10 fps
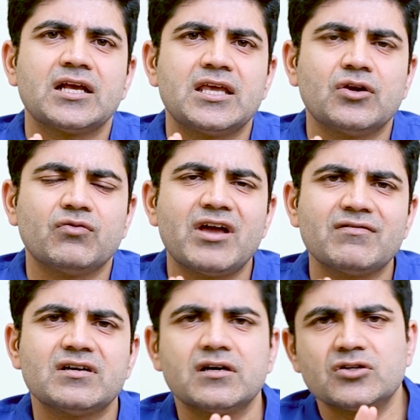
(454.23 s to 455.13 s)
You know, we
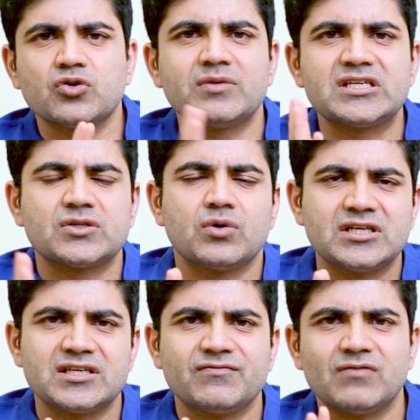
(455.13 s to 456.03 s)
have heard so many
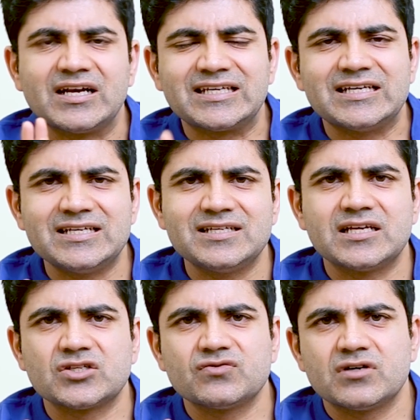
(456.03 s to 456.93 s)
stories. If one kidney
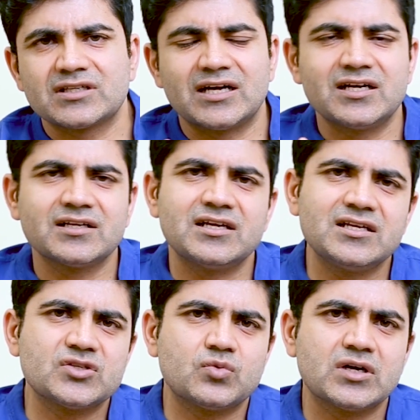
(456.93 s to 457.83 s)
doesn't work, the other
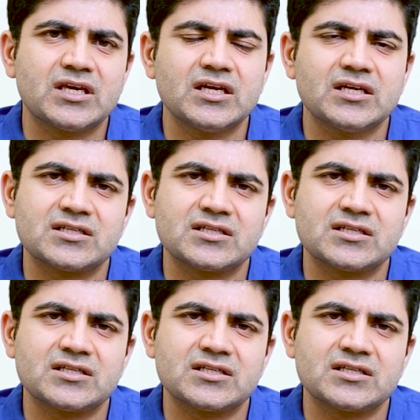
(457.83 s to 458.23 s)
kidney is working.